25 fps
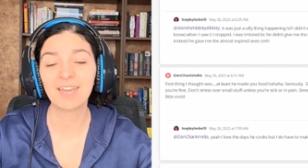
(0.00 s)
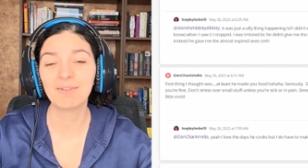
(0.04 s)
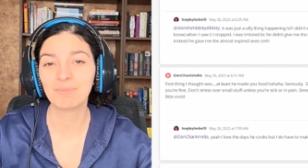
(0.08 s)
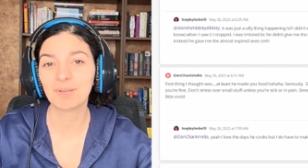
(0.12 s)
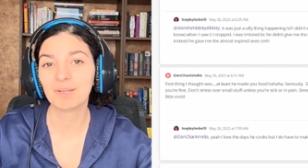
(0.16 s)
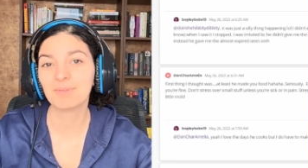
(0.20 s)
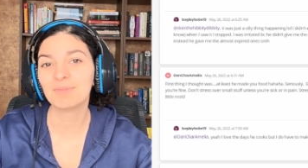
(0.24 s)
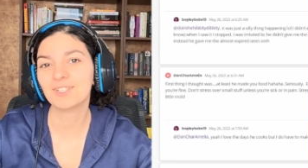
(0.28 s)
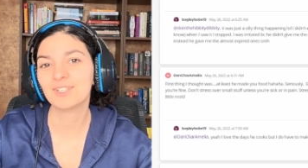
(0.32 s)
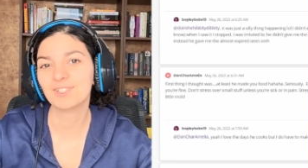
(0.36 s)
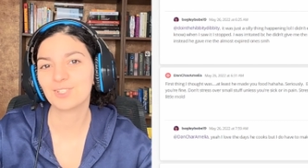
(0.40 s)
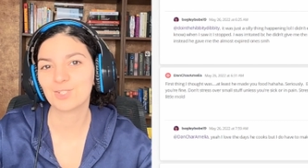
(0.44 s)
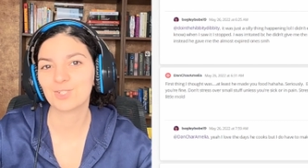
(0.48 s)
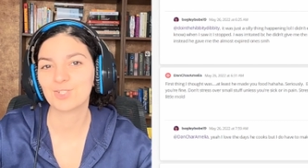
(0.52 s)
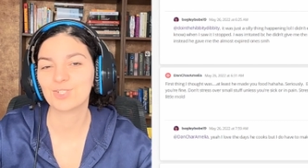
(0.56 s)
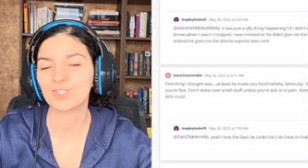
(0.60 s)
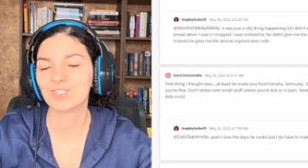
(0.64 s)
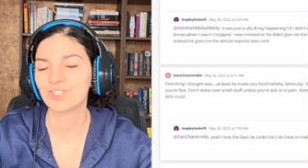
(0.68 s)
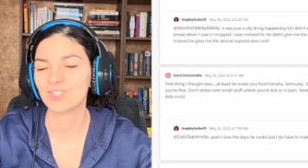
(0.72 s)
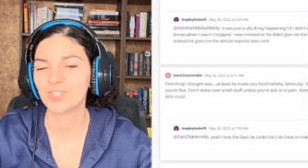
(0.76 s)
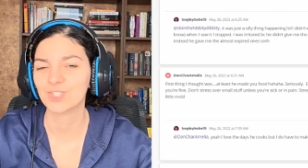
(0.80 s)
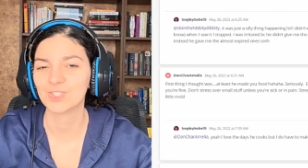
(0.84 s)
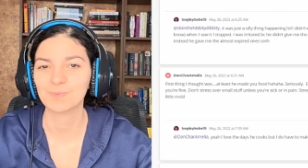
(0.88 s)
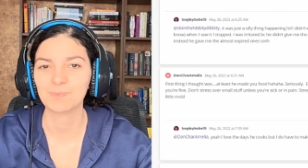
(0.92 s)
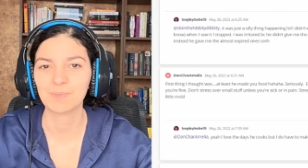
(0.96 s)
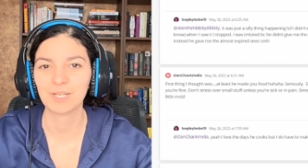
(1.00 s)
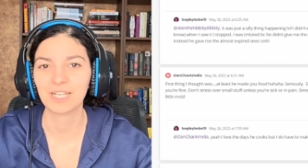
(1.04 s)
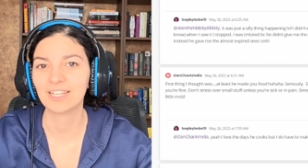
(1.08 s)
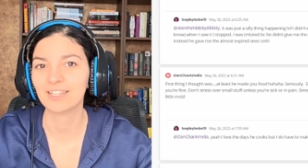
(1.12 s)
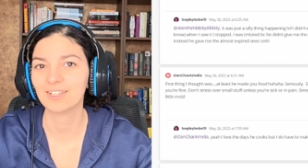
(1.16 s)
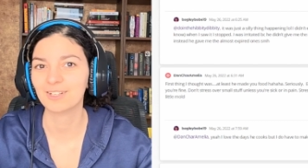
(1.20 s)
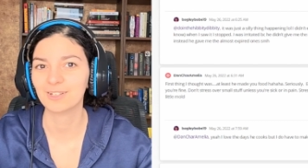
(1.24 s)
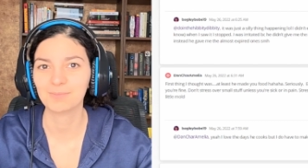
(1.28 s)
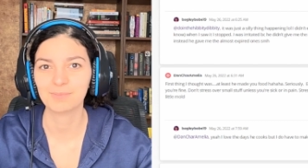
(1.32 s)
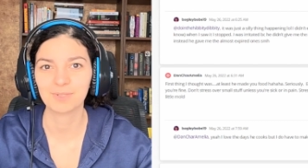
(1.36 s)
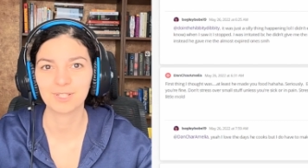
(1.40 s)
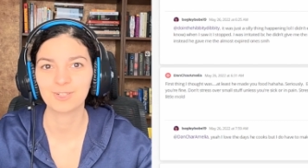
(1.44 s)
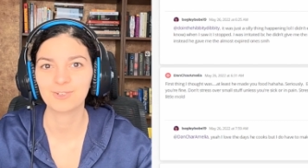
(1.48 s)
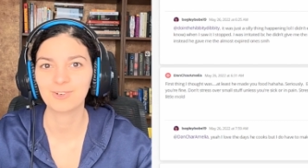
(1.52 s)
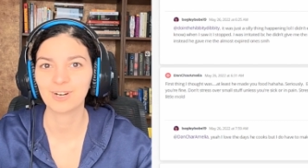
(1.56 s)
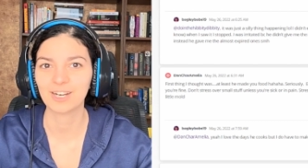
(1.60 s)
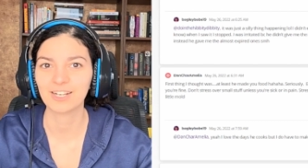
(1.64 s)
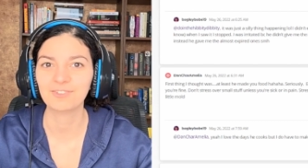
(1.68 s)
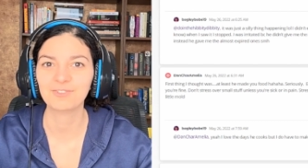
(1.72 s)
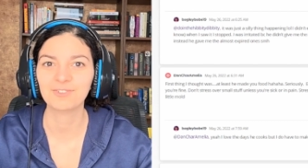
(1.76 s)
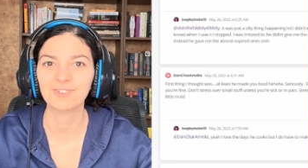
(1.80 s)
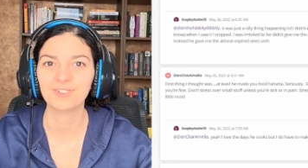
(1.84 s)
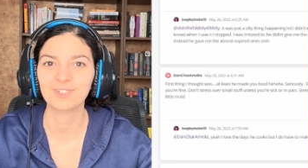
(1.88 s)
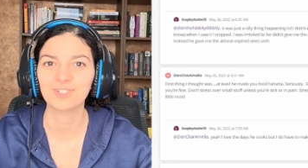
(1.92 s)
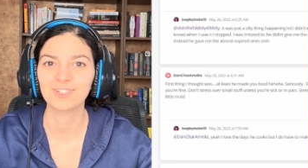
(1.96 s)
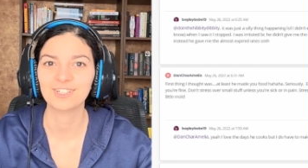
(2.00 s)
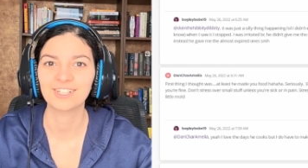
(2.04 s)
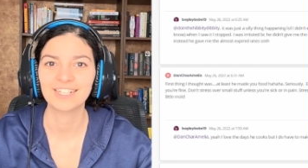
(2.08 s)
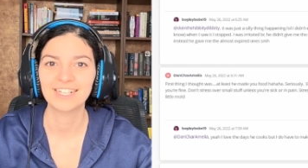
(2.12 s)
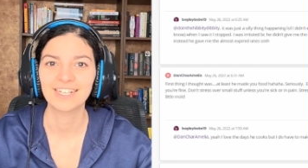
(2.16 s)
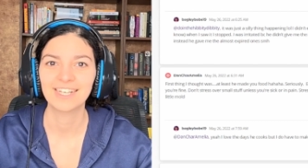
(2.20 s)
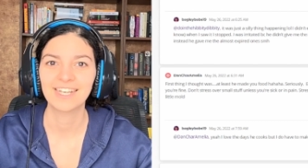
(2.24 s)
maybe you should just be a little bit grateful